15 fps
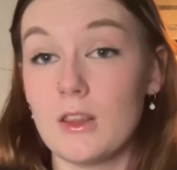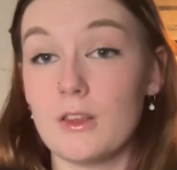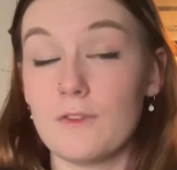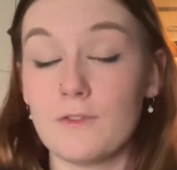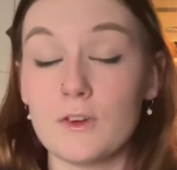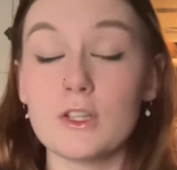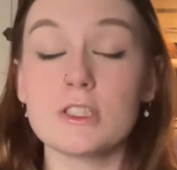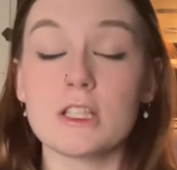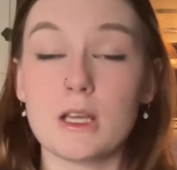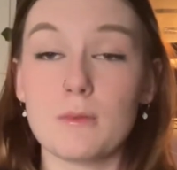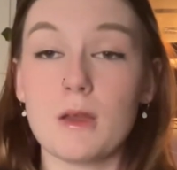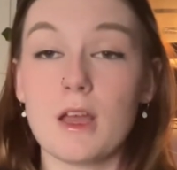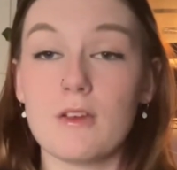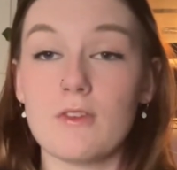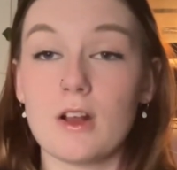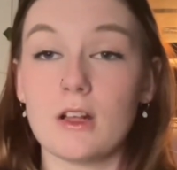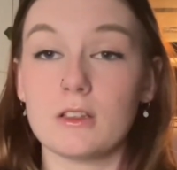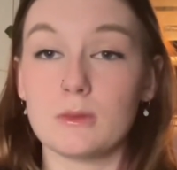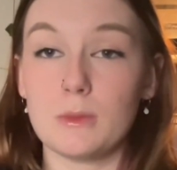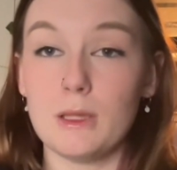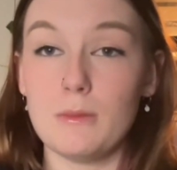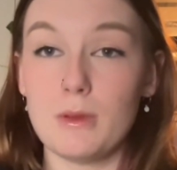The first time I ever
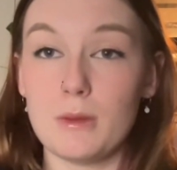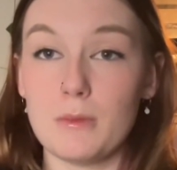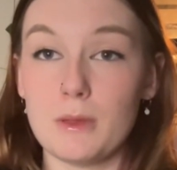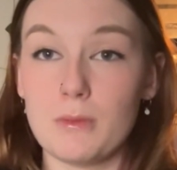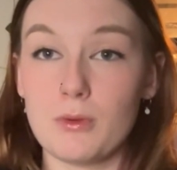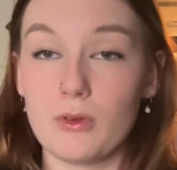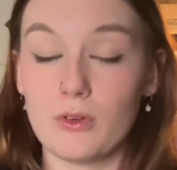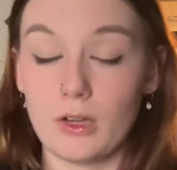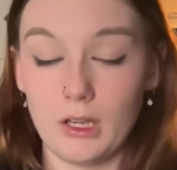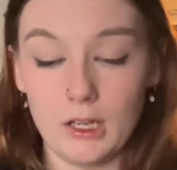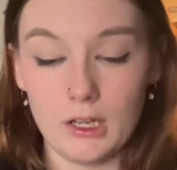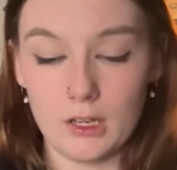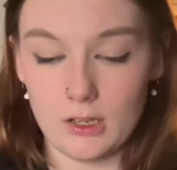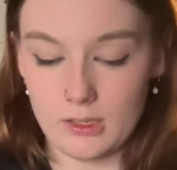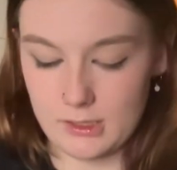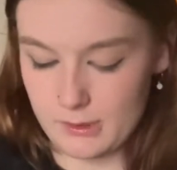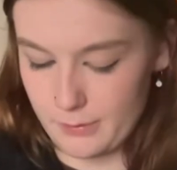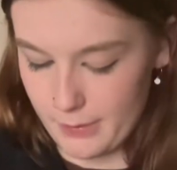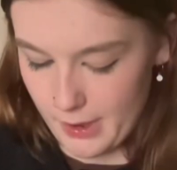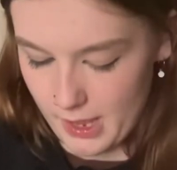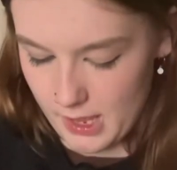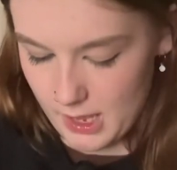held him, he bit me pretty good,
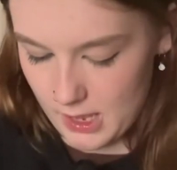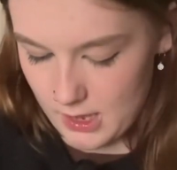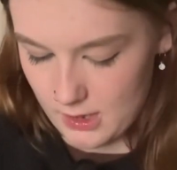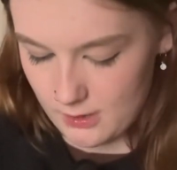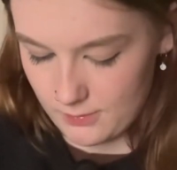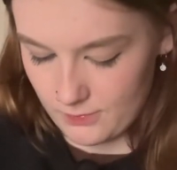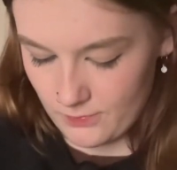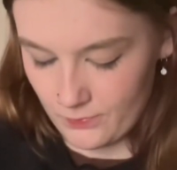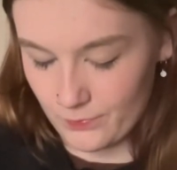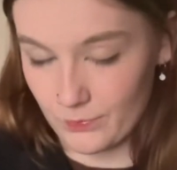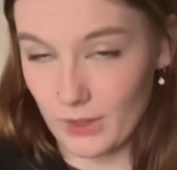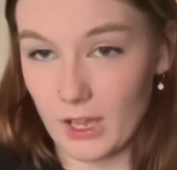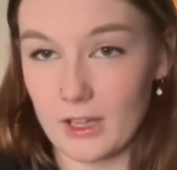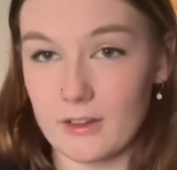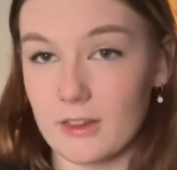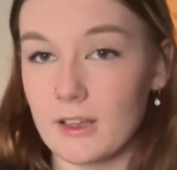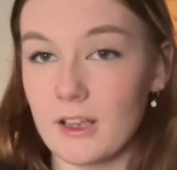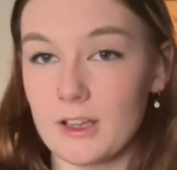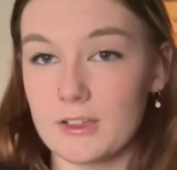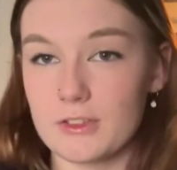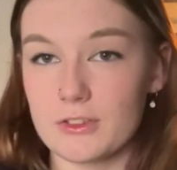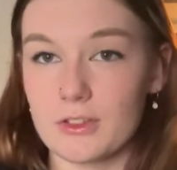but I think
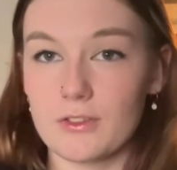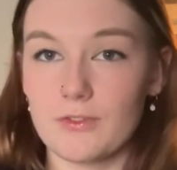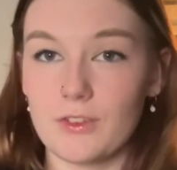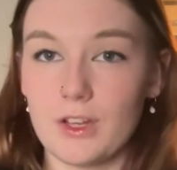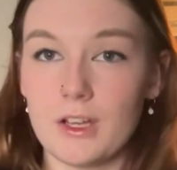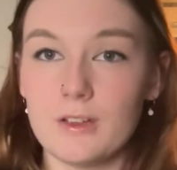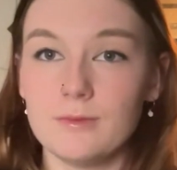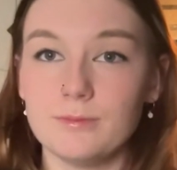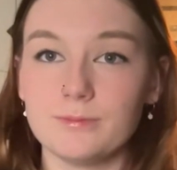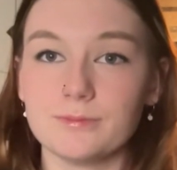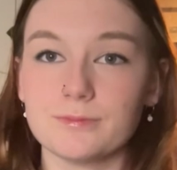I deserved it.